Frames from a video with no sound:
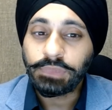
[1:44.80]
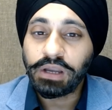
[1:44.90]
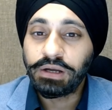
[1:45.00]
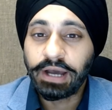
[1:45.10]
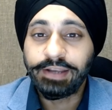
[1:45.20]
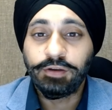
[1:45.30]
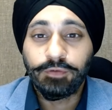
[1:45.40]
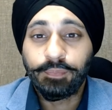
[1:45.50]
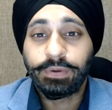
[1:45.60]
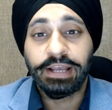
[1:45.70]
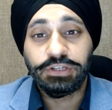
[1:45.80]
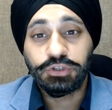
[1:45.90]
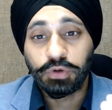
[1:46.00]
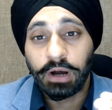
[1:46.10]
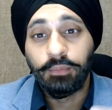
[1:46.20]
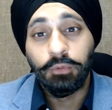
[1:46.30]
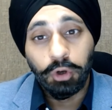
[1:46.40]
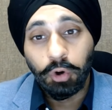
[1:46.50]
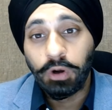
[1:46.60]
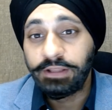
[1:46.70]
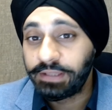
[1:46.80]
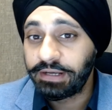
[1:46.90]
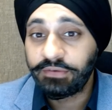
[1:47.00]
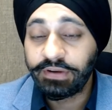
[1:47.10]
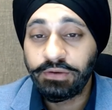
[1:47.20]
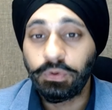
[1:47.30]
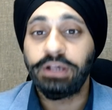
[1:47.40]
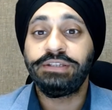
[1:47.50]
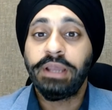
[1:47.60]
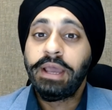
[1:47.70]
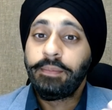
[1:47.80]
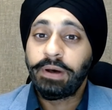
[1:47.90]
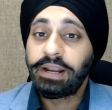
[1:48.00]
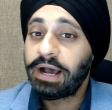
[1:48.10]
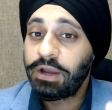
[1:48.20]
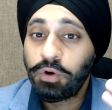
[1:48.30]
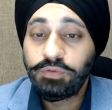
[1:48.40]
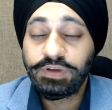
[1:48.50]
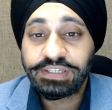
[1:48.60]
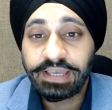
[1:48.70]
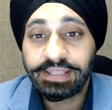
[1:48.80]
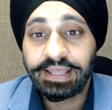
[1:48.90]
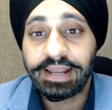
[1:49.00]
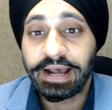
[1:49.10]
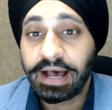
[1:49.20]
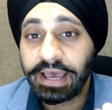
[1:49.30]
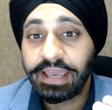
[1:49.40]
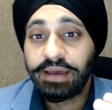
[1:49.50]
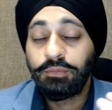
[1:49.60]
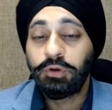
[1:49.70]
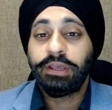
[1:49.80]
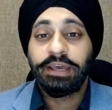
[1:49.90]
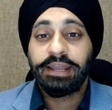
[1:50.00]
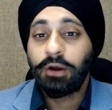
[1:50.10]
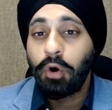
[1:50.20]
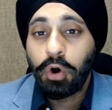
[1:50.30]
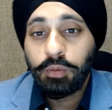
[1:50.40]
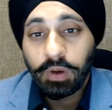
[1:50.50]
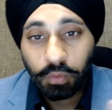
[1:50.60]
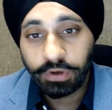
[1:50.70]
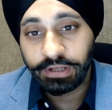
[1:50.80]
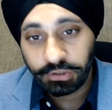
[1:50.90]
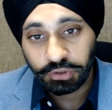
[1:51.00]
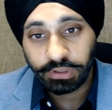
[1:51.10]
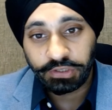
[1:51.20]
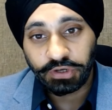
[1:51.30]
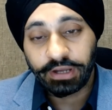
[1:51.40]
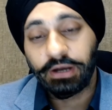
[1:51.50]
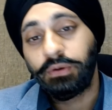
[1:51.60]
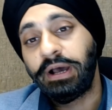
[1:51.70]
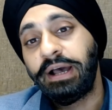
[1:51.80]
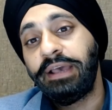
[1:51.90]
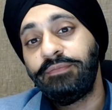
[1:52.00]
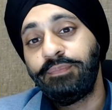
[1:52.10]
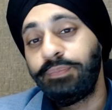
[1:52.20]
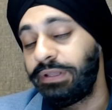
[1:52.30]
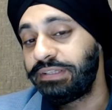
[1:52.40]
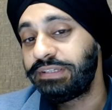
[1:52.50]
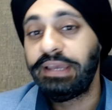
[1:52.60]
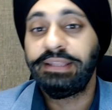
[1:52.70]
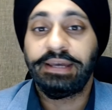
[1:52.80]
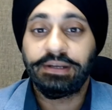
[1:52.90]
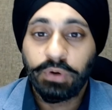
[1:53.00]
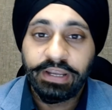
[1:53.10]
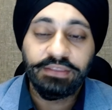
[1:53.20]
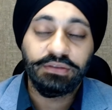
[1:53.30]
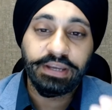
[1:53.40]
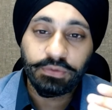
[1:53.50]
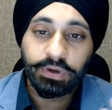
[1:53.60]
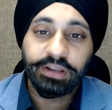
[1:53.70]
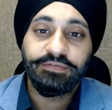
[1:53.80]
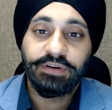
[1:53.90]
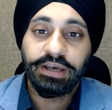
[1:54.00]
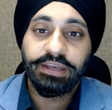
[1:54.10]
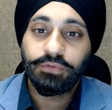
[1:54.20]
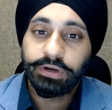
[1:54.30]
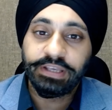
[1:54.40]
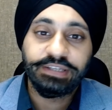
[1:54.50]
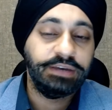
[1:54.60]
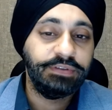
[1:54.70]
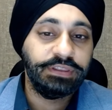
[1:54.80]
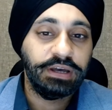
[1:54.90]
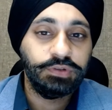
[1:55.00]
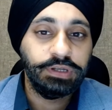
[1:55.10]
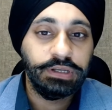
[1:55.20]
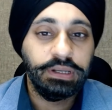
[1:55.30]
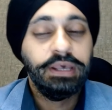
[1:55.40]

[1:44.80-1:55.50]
kind of a price to come low and then reinvest. But I always said that I am looking at all my videos you can check out. I've been saying that 23, 25, 27,000